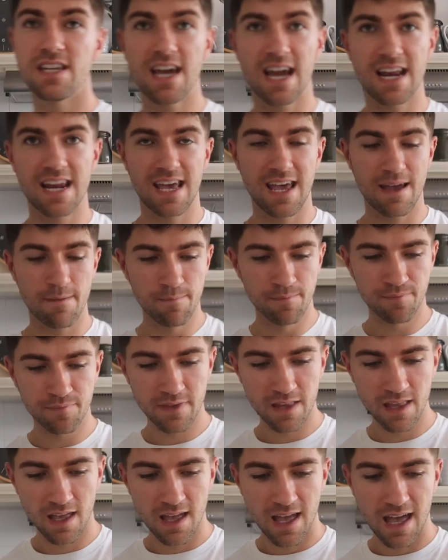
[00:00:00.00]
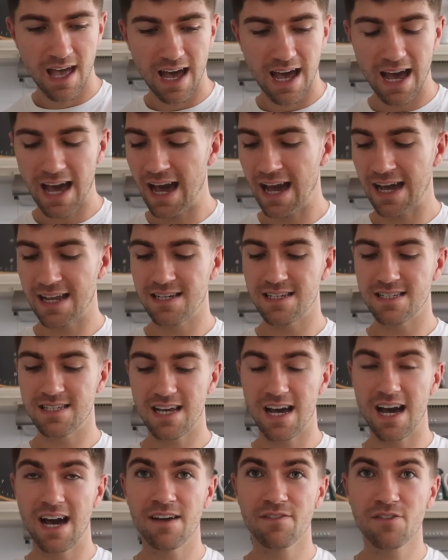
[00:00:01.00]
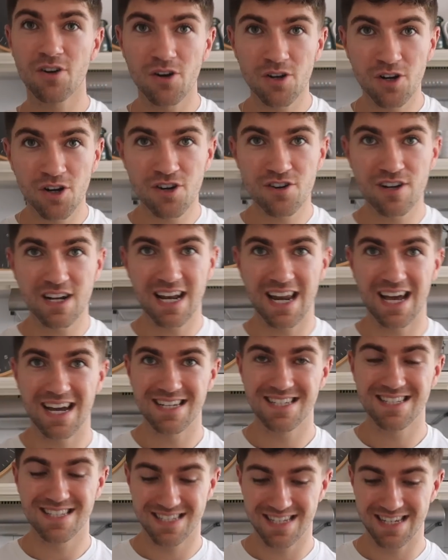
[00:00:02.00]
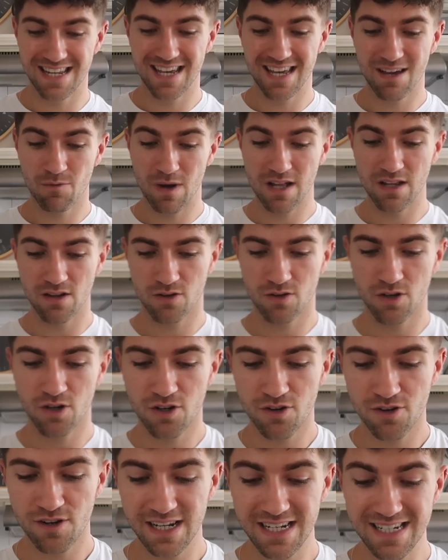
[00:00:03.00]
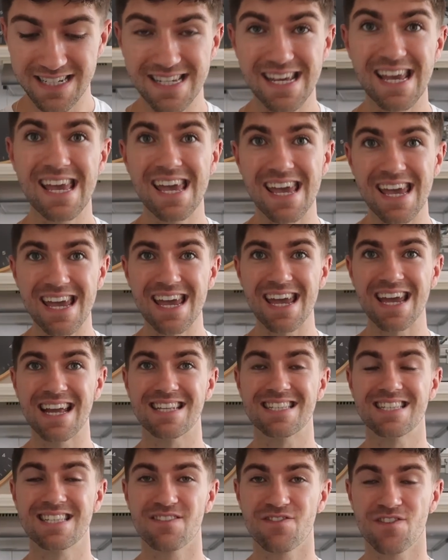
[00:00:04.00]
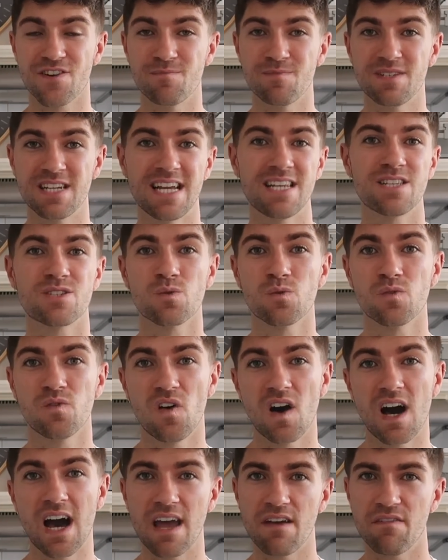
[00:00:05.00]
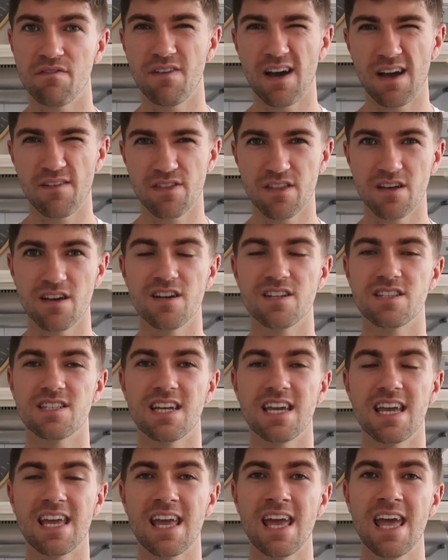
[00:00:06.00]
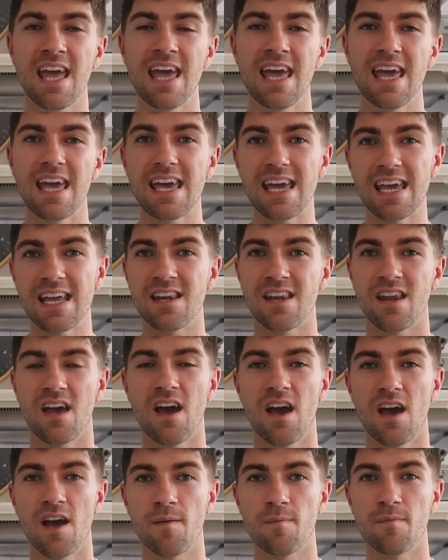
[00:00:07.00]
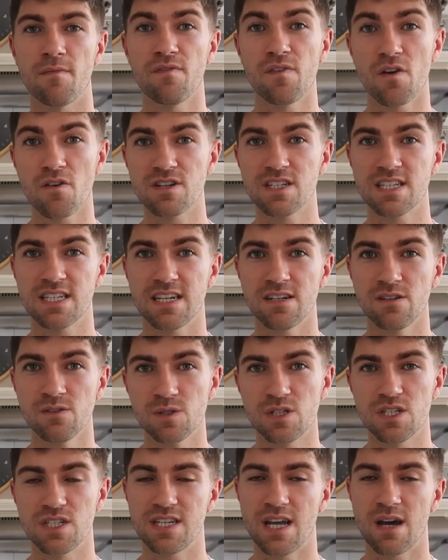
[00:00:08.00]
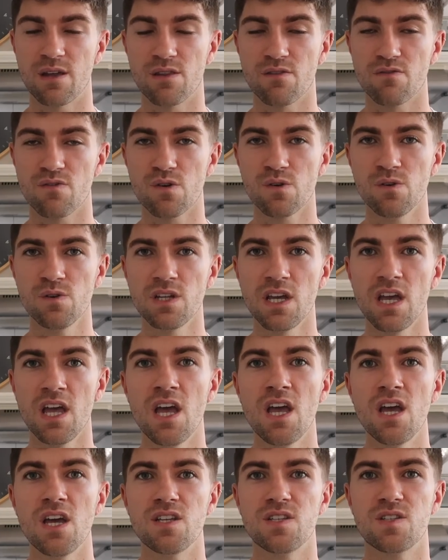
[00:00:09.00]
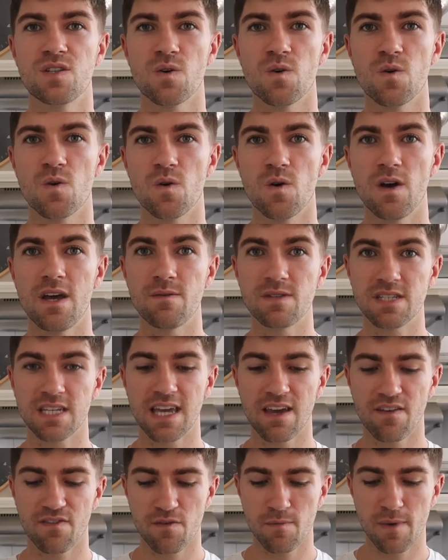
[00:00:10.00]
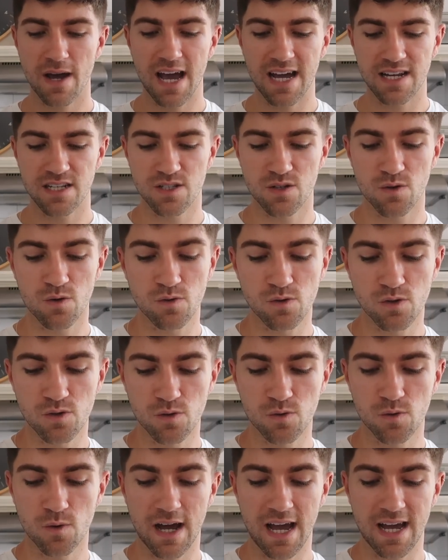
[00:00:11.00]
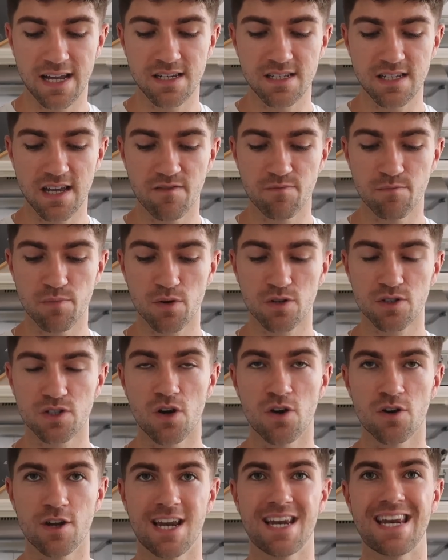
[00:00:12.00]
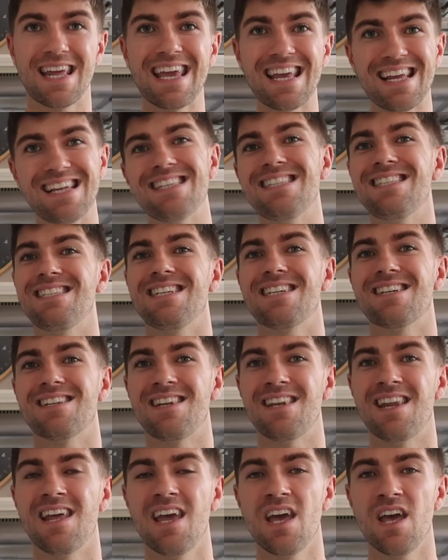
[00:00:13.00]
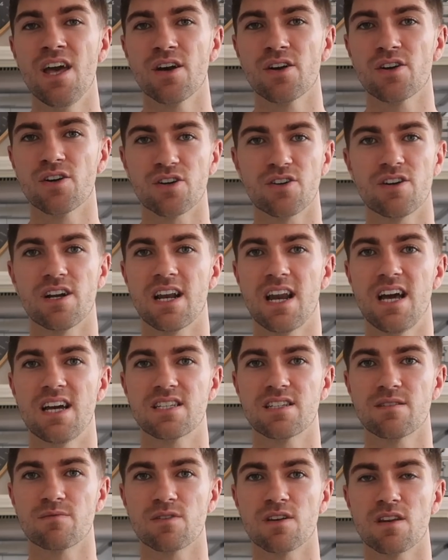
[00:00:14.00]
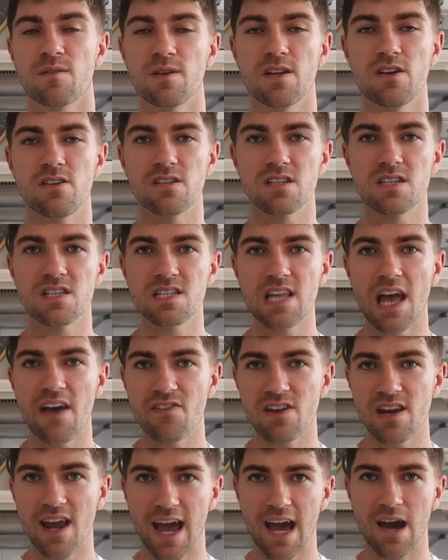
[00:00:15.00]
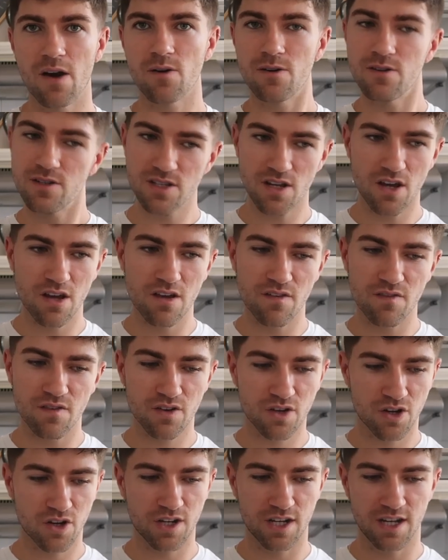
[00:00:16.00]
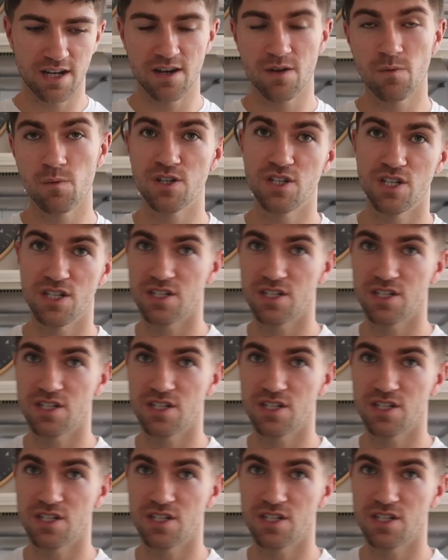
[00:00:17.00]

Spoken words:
9 a.m. and I've got a cookery class today. Well, a cookery day. It's from 10 till 5, 5:30 in Forest Hill, just down the road. So it was a gift from my aunt and uncle, and I booked on an Indian cookery class. So I'm going to be doing 7 hours of cooking, which